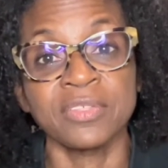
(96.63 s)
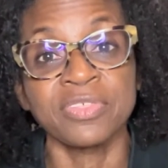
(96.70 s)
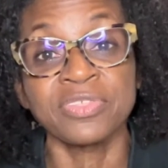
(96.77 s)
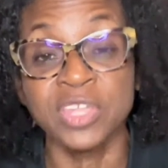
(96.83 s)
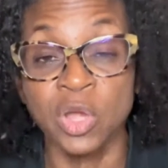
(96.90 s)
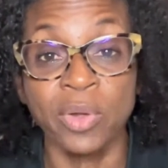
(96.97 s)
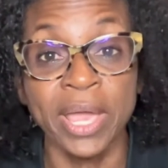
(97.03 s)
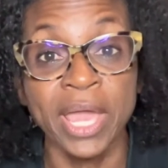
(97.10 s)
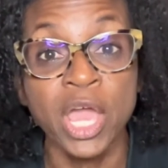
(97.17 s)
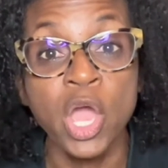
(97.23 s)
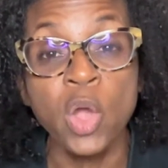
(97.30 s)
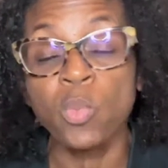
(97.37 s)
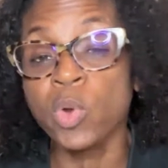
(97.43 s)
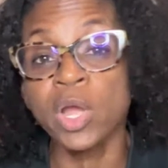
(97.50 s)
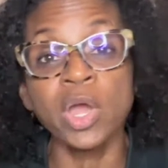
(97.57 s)
theory.
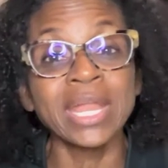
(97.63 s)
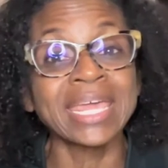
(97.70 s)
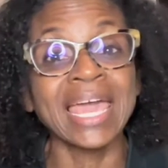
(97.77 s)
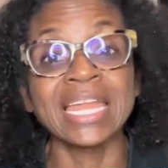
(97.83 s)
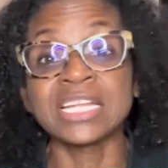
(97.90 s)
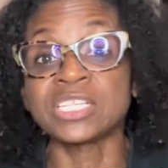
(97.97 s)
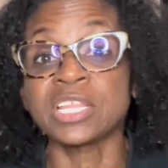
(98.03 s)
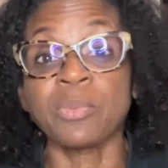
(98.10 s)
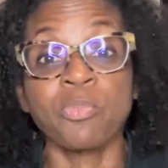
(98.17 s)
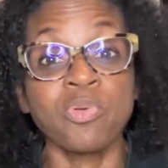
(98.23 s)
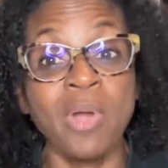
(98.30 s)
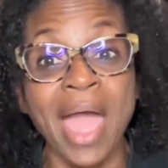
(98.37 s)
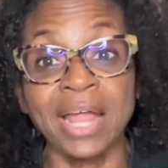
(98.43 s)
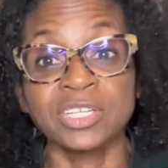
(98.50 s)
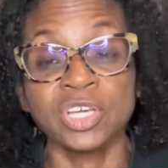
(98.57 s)
We're going to get into the
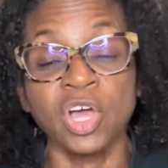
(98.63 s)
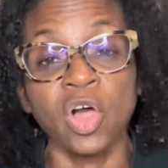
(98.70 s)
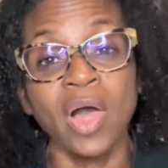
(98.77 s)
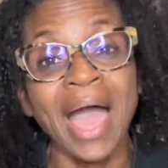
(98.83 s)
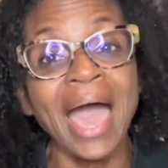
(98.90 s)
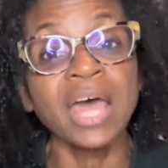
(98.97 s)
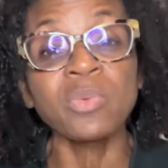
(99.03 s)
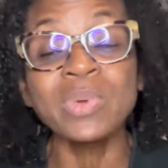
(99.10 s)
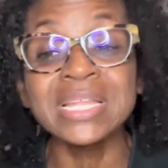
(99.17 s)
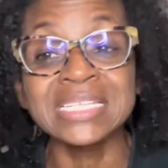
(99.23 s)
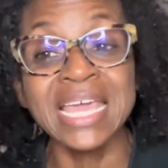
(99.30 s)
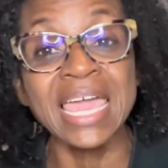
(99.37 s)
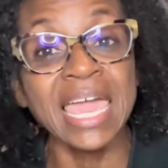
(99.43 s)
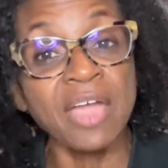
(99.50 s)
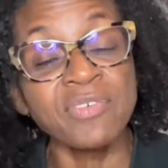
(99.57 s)
practical. How do we
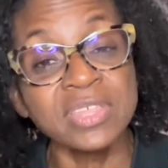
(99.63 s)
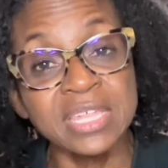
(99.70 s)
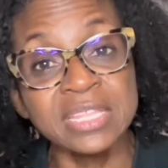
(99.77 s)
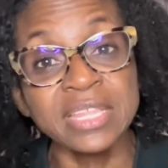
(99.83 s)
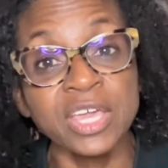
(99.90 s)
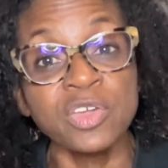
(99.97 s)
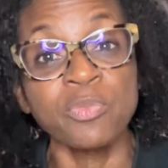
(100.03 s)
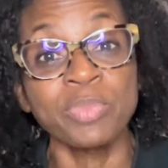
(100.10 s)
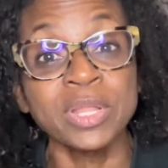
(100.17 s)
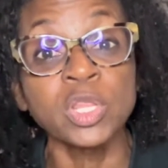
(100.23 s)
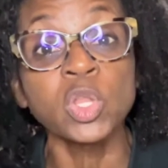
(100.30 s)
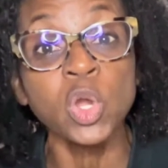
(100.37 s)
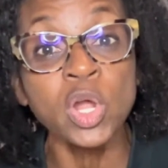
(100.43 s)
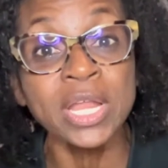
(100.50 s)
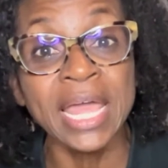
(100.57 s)
take everything that you've been
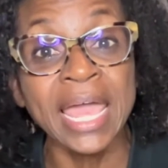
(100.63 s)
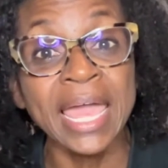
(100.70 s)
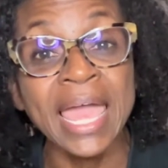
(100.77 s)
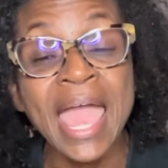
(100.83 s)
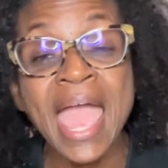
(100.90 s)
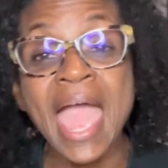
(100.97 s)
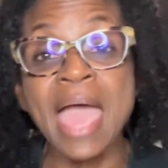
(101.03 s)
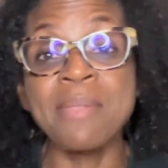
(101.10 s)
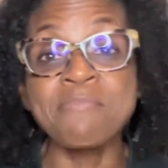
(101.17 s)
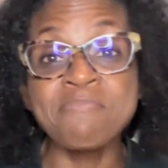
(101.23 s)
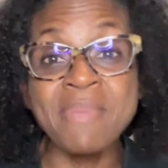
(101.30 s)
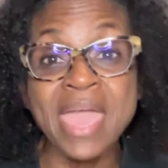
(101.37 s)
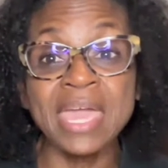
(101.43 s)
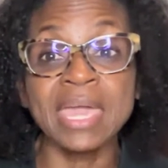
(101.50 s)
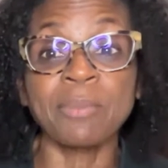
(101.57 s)
learning and
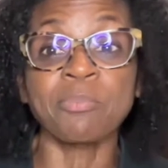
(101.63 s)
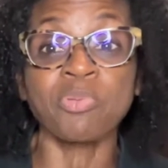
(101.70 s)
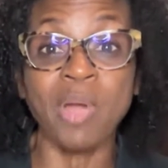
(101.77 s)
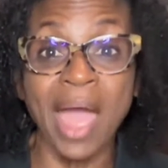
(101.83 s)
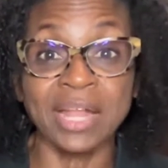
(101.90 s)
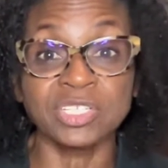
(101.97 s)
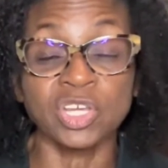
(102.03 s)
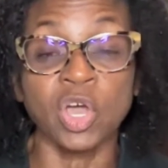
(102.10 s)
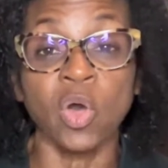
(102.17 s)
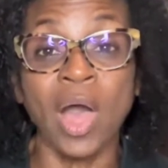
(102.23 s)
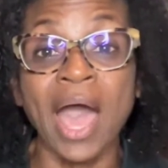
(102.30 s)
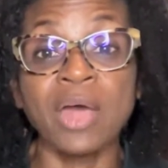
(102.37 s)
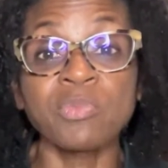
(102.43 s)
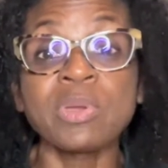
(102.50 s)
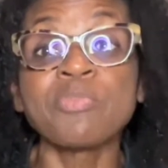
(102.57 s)
make it practical?
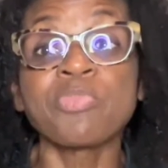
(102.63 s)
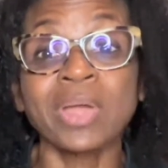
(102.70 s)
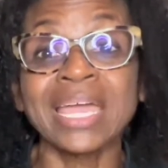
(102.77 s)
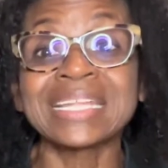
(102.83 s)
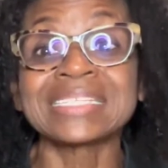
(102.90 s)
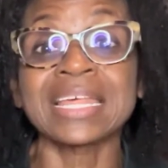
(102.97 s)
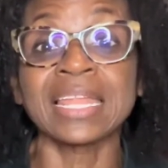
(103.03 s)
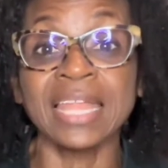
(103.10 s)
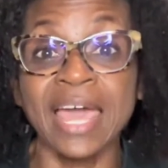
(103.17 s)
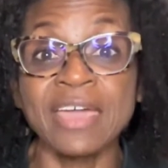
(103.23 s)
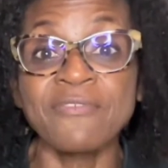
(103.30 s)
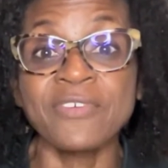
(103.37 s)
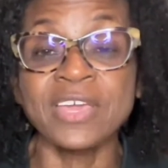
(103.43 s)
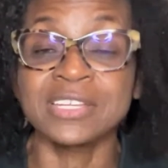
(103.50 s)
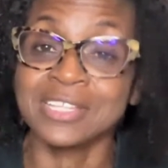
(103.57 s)
How do we bring it to
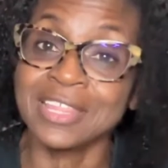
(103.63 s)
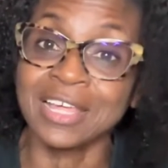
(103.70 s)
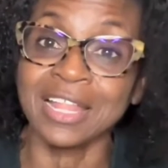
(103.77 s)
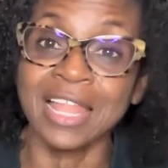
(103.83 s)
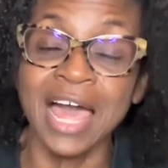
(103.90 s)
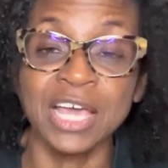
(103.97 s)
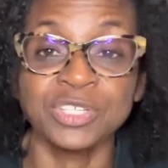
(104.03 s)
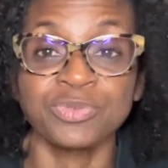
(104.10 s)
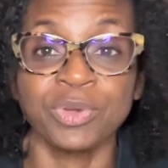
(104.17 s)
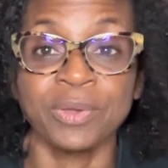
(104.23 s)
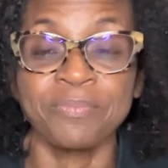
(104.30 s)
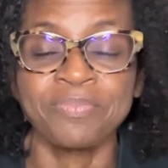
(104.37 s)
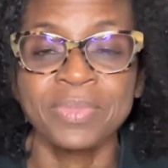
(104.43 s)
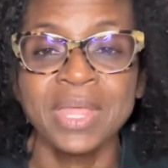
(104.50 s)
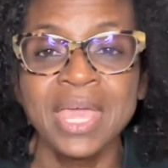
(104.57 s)
life into the classroom?
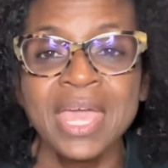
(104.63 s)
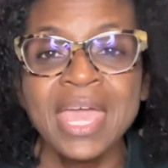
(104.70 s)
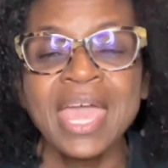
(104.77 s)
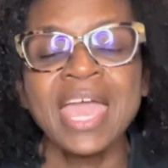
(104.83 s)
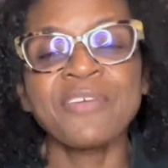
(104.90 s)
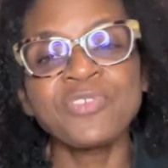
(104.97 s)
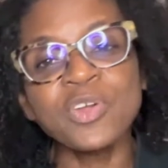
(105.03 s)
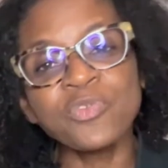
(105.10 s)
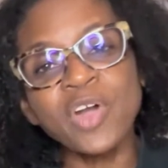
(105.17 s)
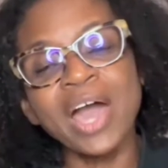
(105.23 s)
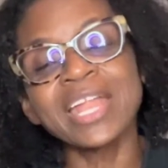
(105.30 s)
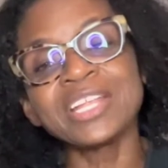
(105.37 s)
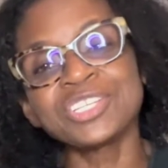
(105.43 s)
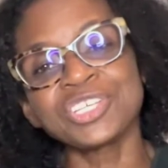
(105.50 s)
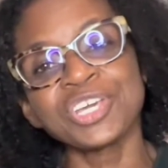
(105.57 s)
If you've gone
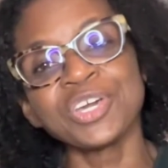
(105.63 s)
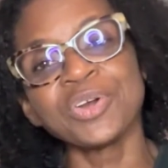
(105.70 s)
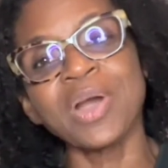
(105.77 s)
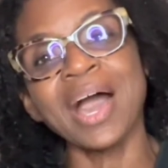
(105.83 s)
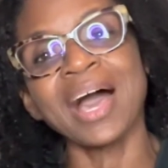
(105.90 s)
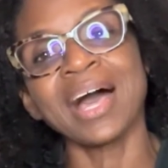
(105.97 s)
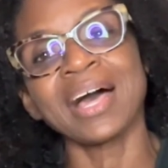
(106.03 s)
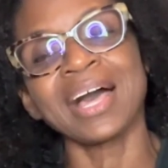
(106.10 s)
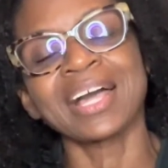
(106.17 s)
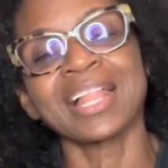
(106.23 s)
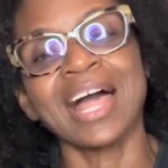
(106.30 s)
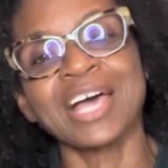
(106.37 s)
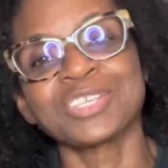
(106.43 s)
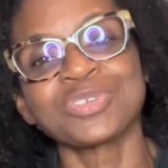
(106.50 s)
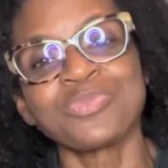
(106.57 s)
into a
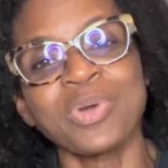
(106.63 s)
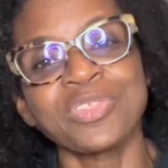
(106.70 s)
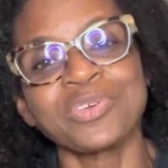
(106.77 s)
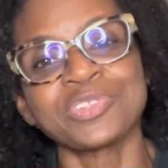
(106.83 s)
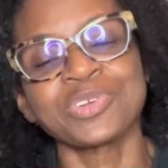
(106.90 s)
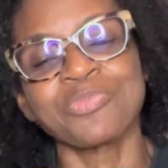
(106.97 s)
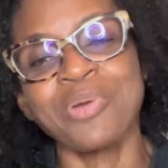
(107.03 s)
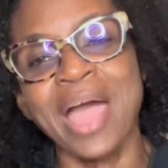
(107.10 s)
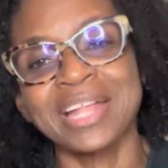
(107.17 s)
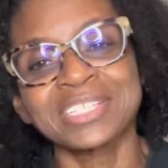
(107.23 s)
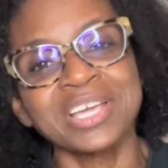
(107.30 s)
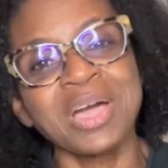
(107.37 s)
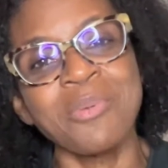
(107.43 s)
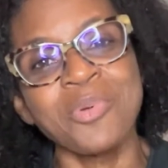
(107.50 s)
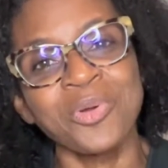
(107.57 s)
classroom, whether it's your
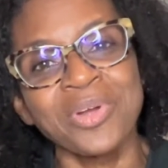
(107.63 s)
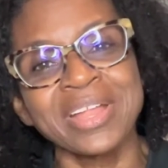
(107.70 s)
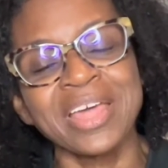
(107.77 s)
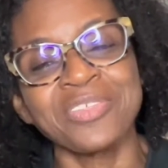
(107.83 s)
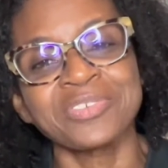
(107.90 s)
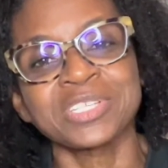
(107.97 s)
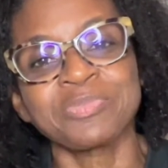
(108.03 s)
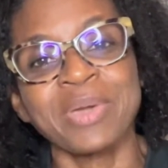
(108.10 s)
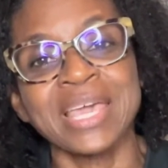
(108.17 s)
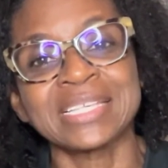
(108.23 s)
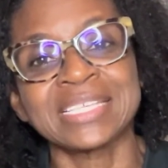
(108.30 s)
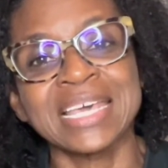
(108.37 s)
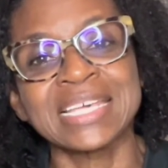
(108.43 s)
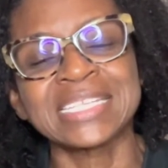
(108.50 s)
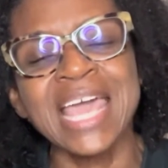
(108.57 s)
practicum or in other
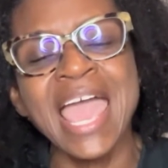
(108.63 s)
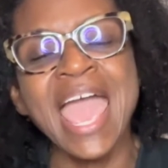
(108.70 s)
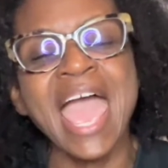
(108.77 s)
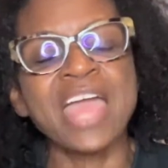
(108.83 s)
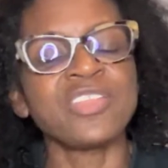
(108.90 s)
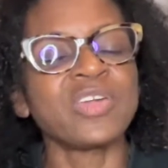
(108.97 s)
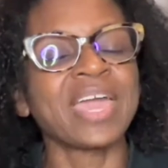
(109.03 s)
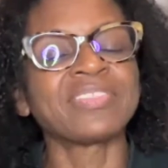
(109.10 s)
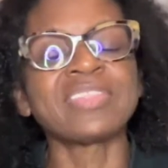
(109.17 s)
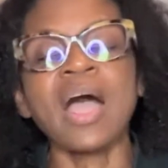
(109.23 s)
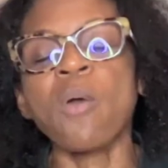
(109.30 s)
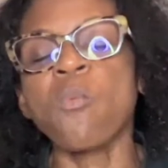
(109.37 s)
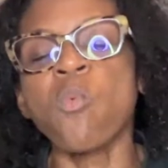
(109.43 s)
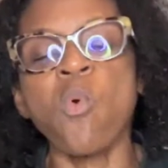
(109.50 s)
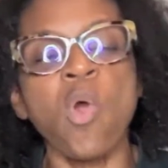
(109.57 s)
spaces, and you get
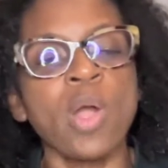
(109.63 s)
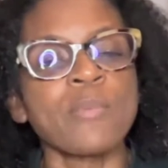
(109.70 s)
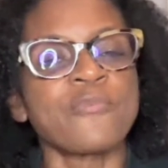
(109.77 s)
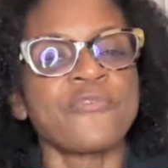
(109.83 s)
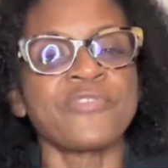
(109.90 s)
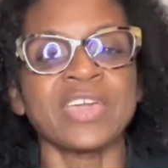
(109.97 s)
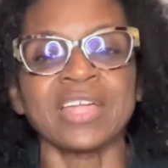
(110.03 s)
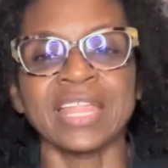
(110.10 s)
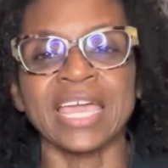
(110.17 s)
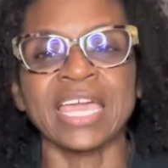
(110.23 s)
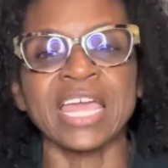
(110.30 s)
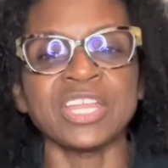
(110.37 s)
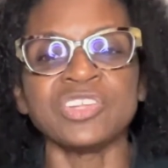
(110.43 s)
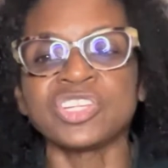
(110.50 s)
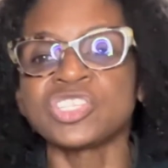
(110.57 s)
that warm feeling
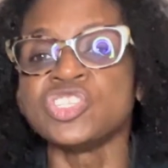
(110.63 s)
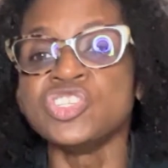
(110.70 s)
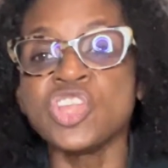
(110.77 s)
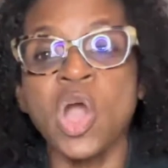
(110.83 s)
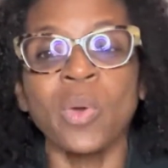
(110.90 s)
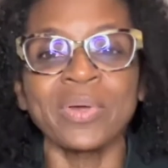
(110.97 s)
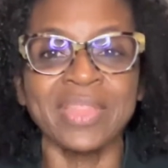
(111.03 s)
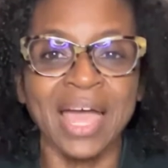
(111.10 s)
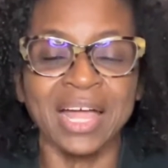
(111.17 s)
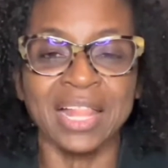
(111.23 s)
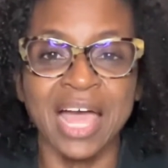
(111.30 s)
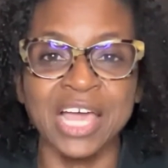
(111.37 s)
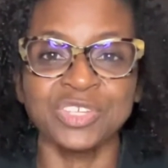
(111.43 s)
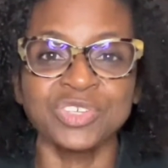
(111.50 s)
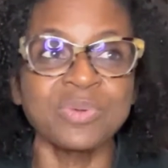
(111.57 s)
and you just know in that
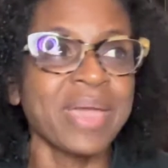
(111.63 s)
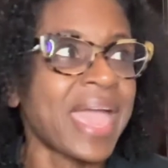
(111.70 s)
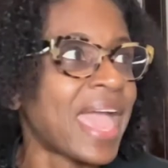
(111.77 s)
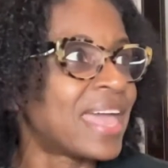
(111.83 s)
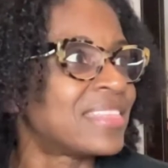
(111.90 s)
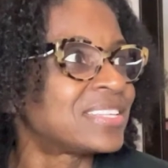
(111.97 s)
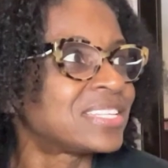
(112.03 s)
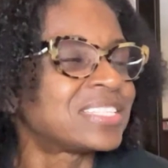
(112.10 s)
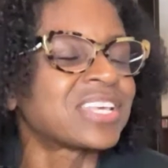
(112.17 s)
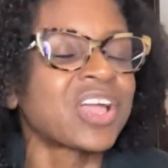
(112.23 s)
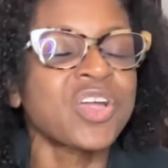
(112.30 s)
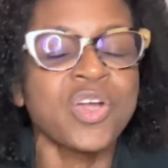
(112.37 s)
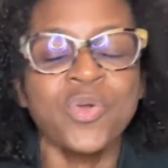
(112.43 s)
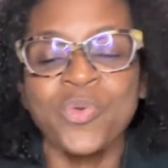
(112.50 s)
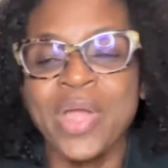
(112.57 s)
classroom, hey, this is a
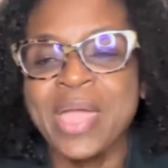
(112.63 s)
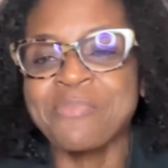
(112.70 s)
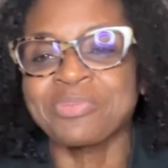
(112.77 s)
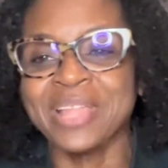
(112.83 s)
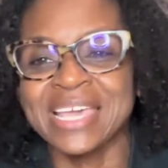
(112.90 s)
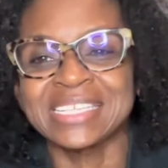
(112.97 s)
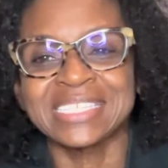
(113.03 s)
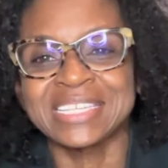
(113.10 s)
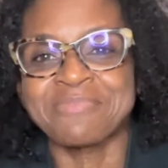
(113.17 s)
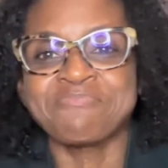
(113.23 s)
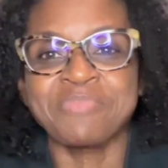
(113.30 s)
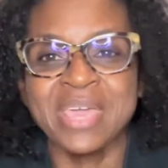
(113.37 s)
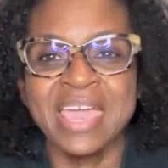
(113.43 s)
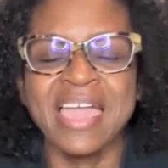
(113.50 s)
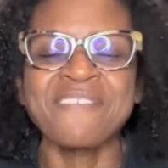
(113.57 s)
great place to
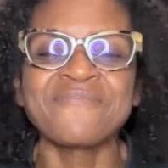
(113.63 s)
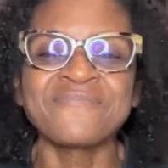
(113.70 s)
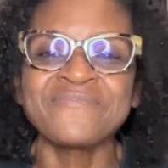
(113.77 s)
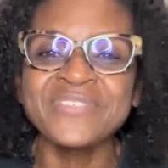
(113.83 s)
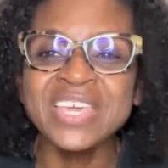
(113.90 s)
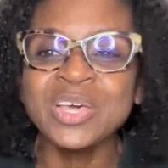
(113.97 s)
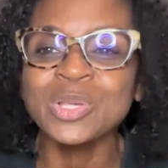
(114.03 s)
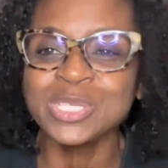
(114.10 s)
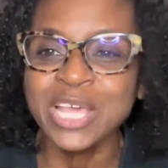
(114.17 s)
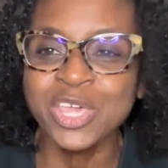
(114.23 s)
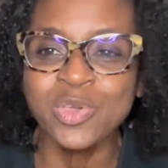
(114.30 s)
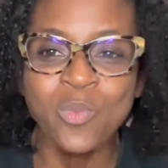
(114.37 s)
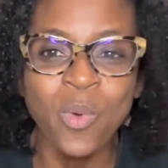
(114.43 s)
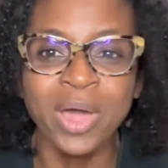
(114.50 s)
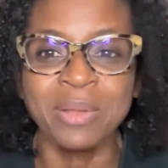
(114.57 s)
be. It feels like
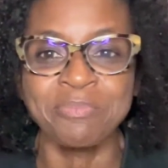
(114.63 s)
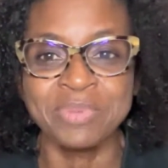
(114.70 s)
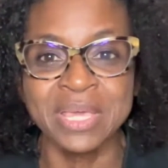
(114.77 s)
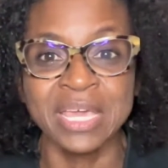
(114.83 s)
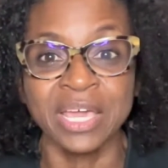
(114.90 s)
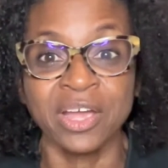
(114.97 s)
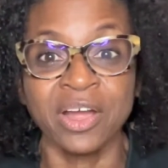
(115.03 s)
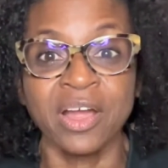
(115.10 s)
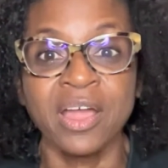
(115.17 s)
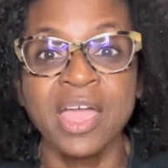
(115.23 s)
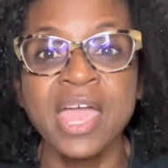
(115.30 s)
you want to be here.